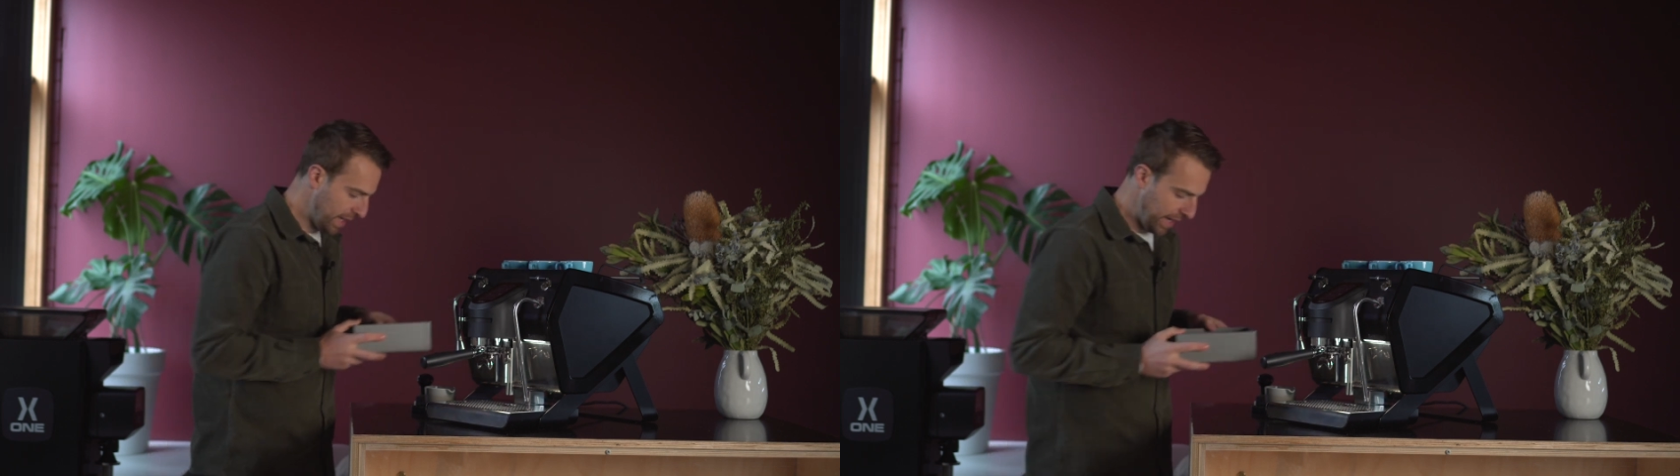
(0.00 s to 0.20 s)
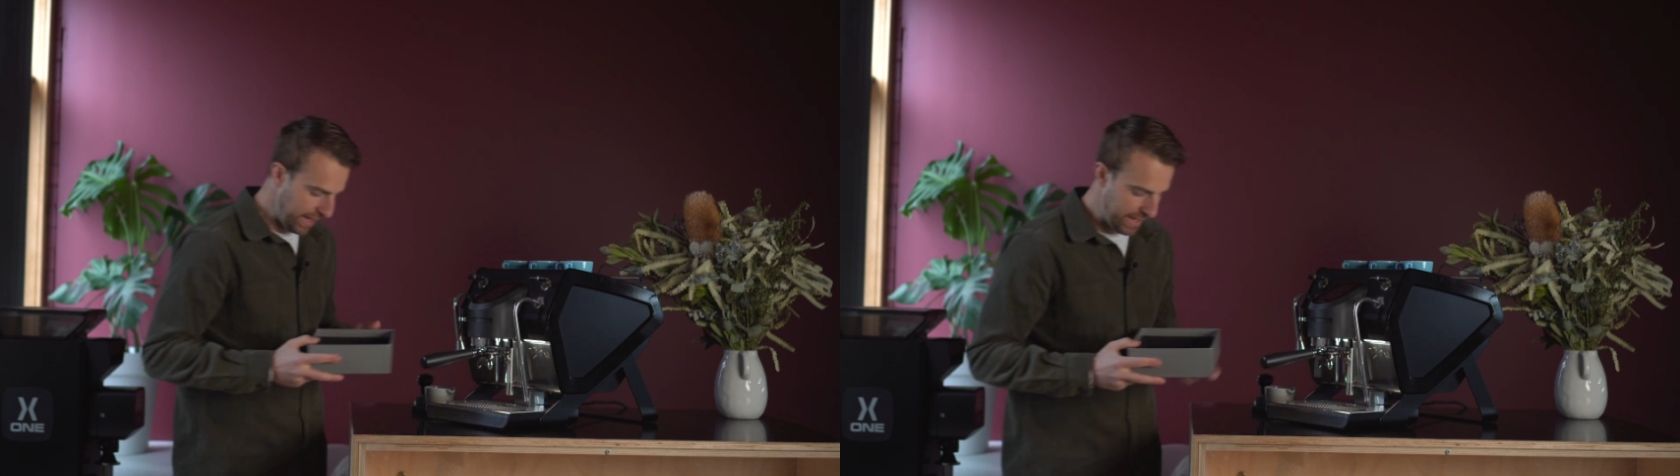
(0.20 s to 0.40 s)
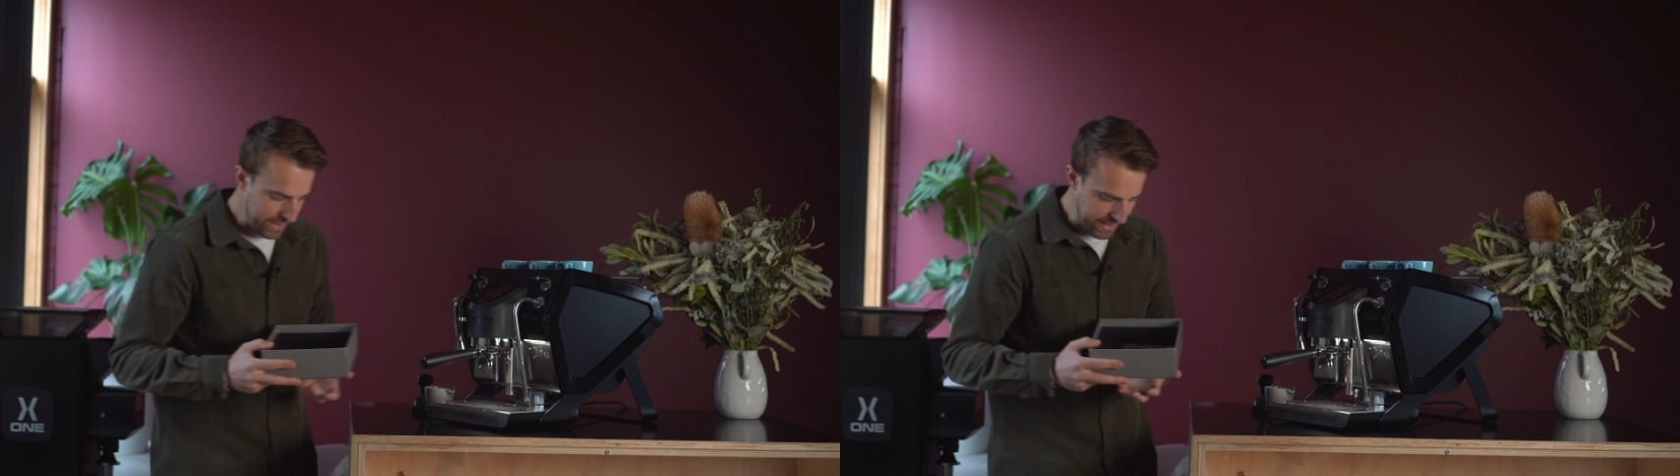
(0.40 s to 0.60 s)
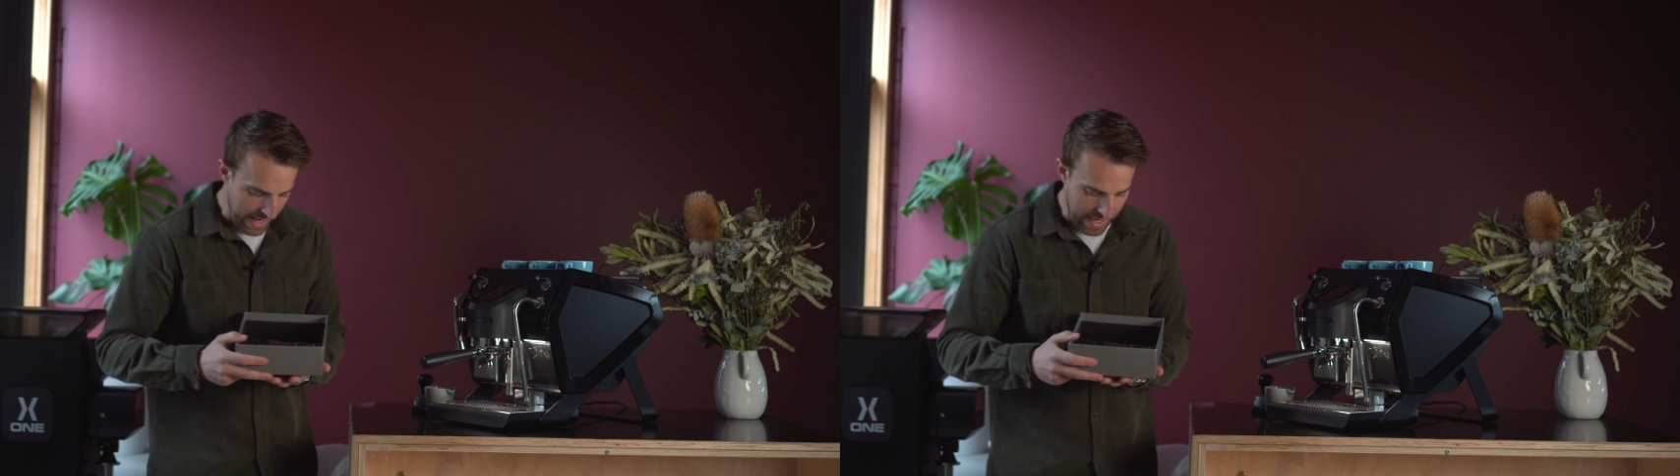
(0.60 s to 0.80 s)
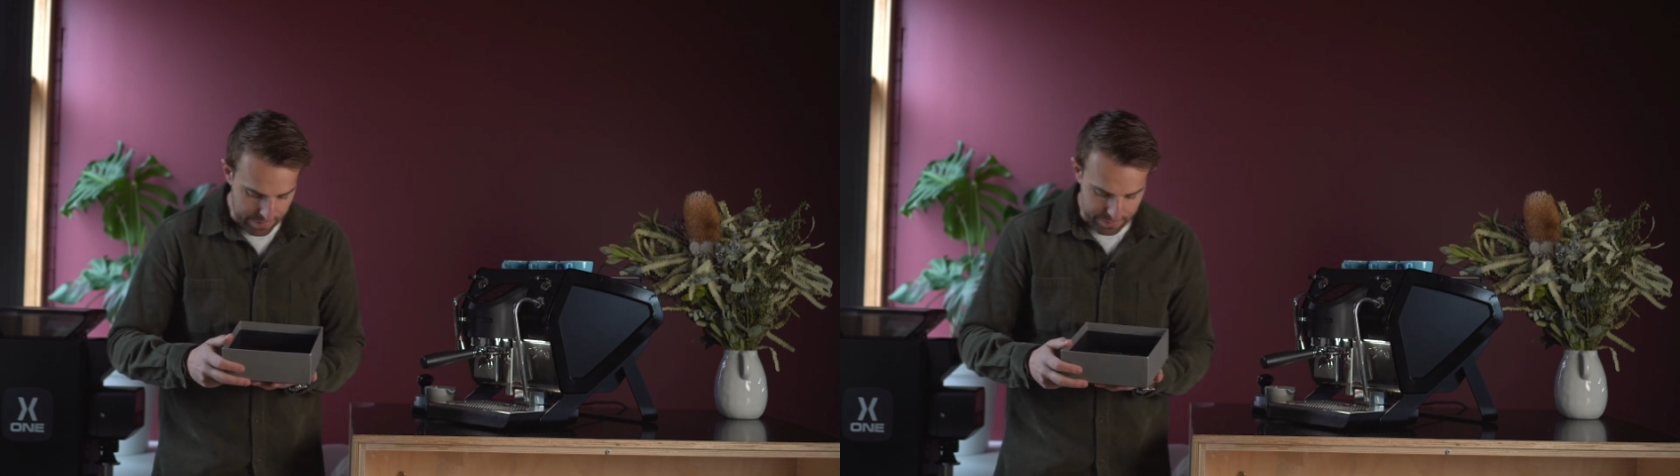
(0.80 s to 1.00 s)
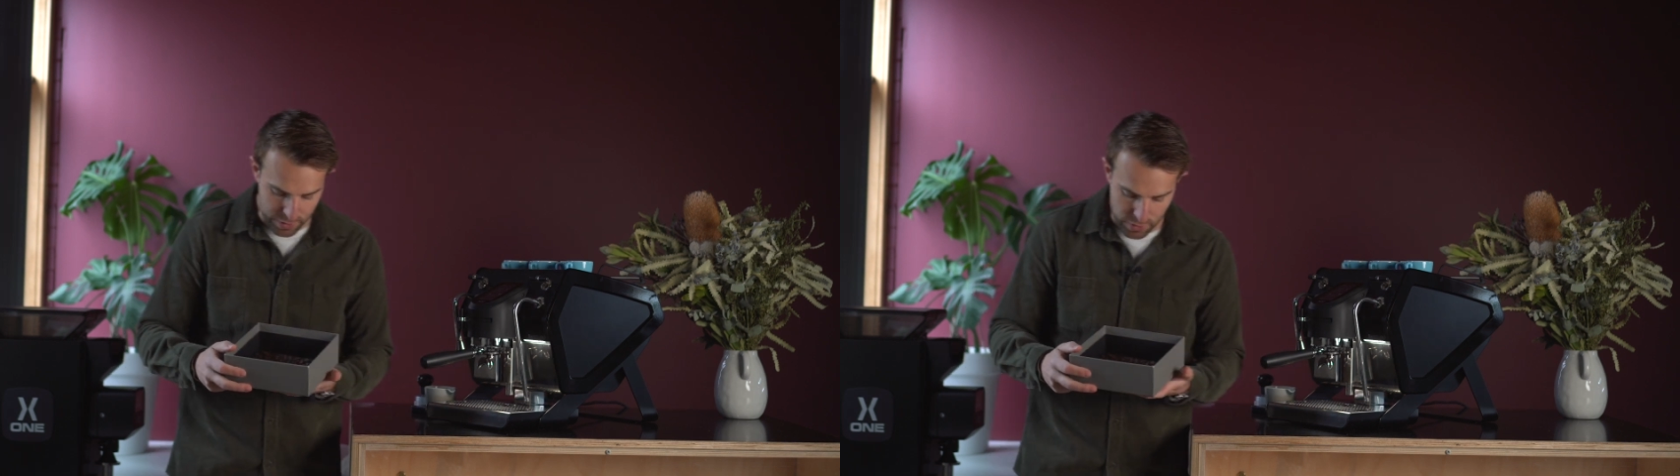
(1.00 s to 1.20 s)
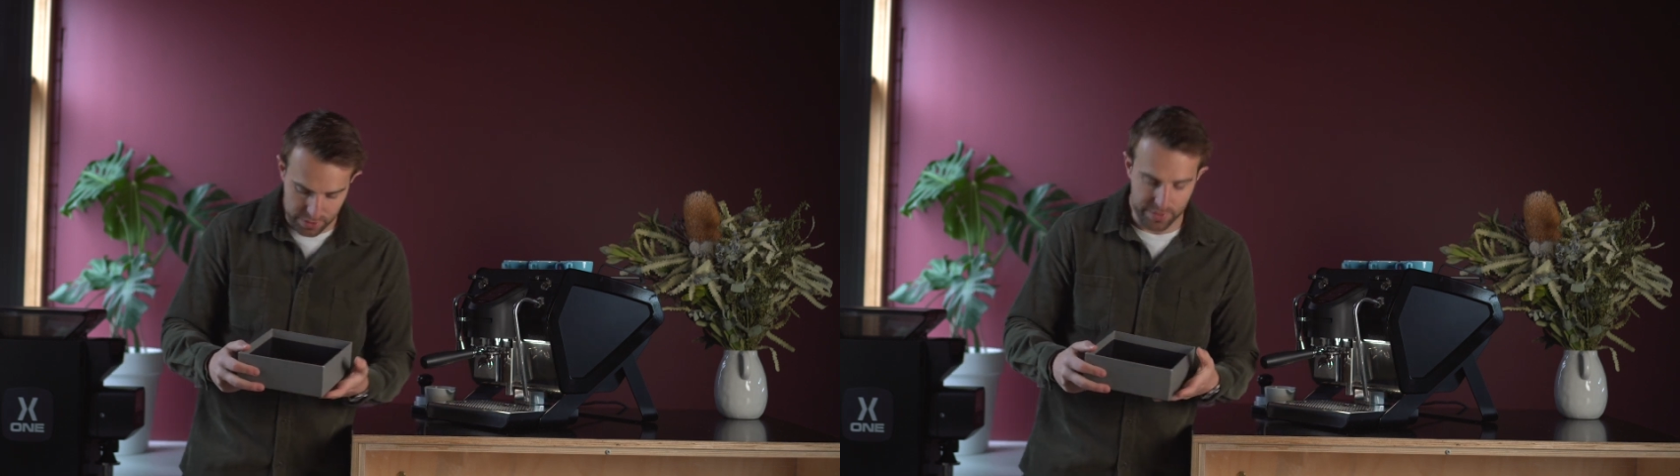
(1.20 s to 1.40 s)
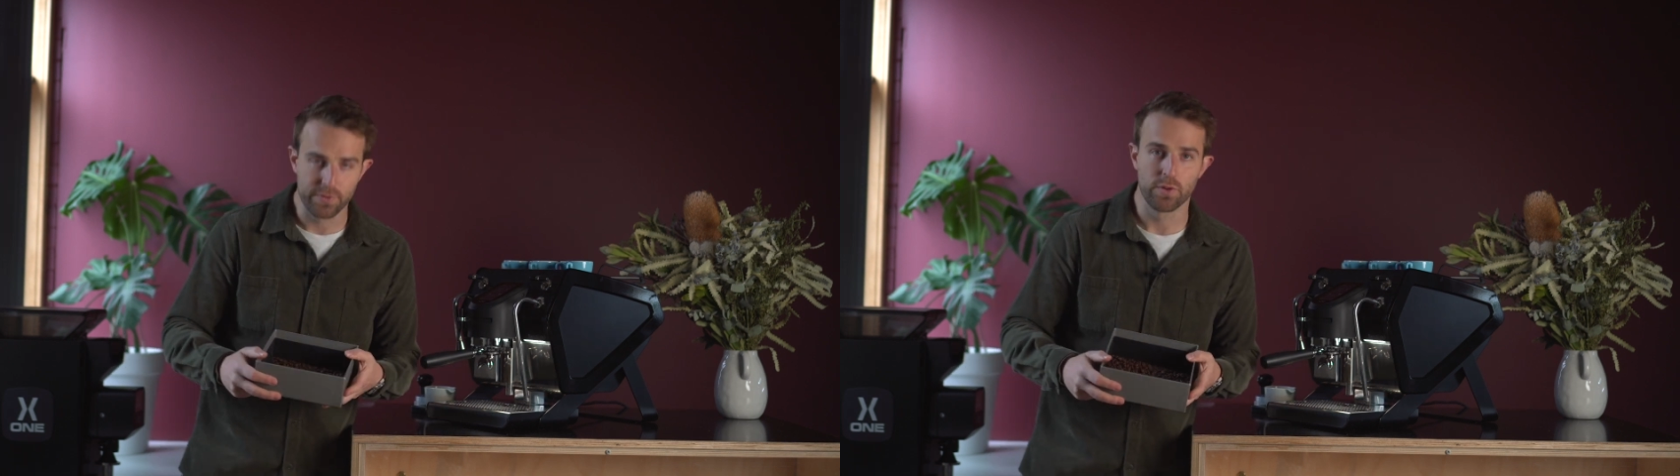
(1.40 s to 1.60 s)
it is a
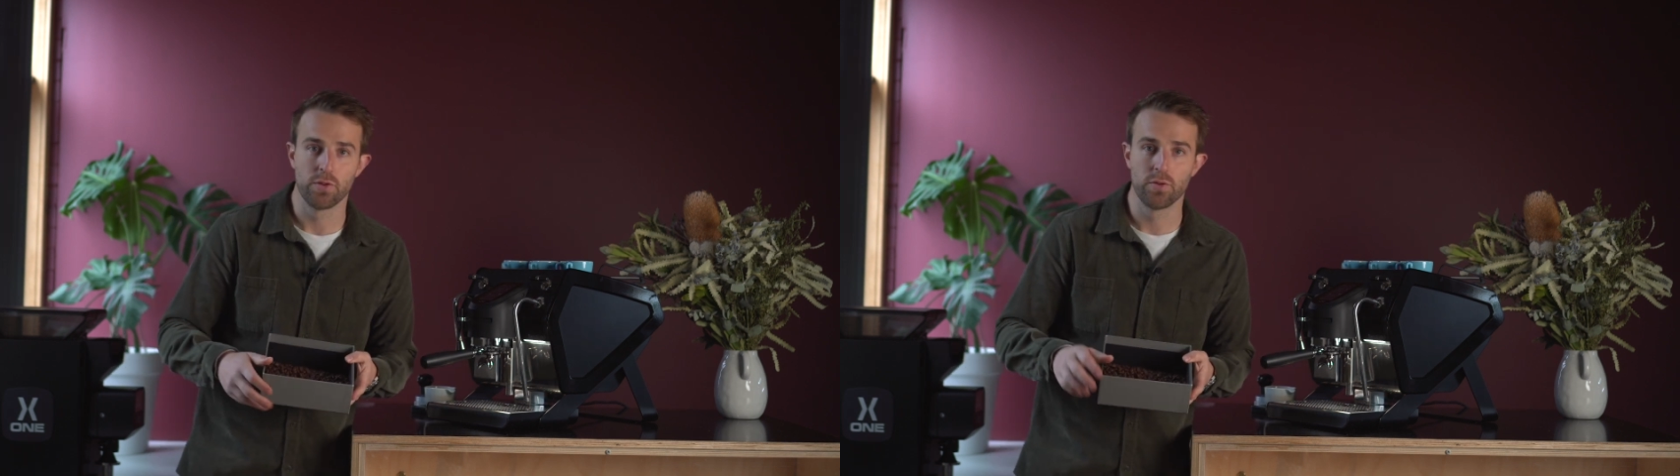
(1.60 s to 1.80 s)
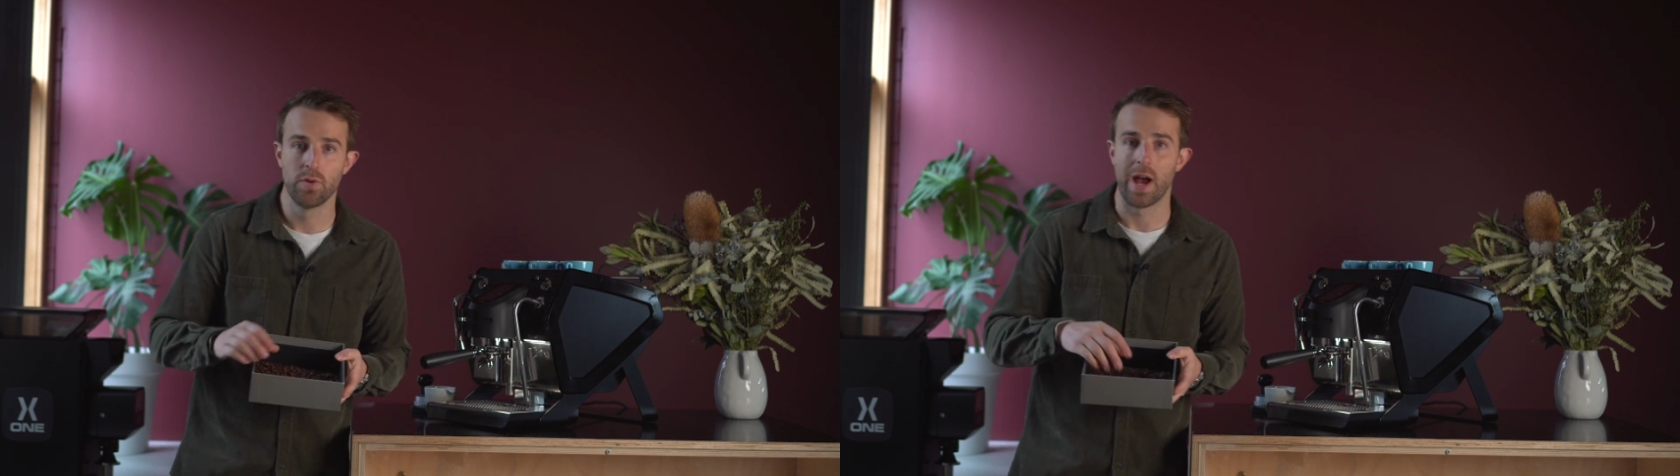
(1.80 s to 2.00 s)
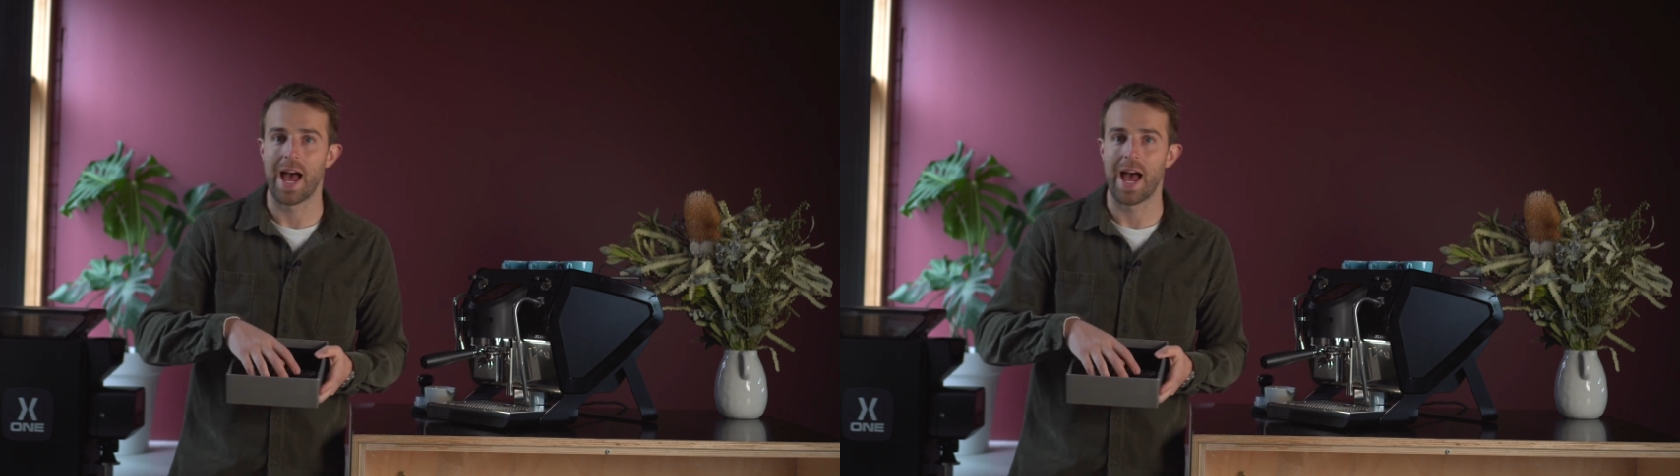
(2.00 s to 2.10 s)
beautiful